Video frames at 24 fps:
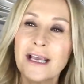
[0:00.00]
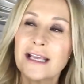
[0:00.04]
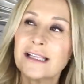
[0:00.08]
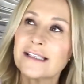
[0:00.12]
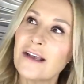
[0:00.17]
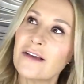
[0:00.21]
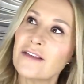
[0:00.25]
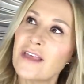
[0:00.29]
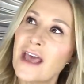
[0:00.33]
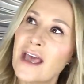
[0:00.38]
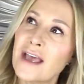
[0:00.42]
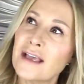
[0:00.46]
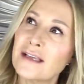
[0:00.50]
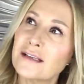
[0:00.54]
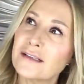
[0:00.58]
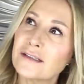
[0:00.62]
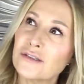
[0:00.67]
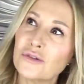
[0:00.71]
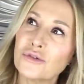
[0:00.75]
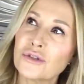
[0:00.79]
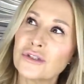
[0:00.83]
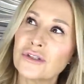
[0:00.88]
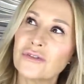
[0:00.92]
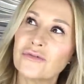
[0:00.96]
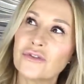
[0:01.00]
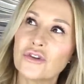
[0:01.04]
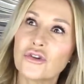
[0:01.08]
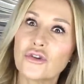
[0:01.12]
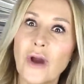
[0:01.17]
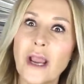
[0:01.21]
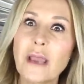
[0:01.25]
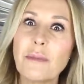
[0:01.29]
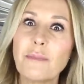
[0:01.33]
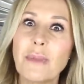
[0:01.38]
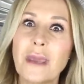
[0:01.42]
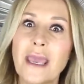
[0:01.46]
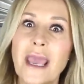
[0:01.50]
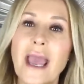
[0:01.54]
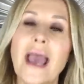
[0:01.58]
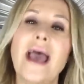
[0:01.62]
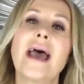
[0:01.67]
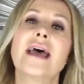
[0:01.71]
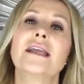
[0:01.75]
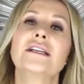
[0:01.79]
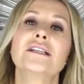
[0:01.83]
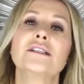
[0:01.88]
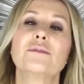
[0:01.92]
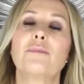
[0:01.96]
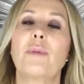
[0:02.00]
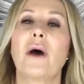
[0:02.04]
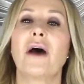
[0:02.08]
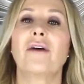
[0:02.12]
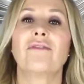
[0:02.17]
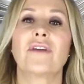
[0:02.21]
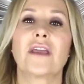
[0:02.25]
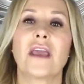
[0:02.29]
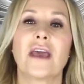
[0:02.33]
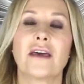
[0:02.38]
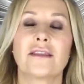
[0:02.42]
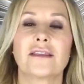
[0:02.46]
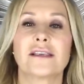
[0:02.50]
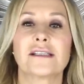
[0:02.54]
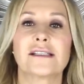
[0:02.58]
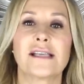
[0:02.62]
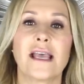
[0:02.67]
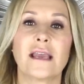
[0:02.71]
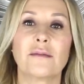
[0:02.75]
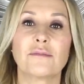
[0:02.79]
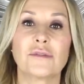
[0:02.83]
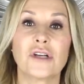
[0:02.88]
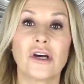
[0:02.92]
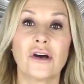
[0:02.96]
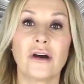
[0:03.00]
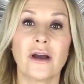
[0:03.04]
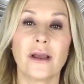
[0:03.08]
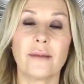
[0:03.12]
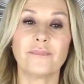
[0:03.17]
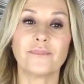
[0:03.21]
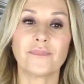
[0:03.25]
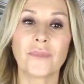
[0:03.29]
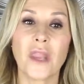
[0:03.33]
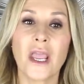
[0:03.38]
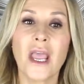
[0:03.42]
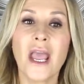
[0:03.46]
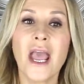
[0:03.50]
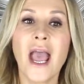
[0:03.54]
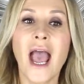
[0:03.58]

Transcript: So they're sort of crepey and puffy at the same time.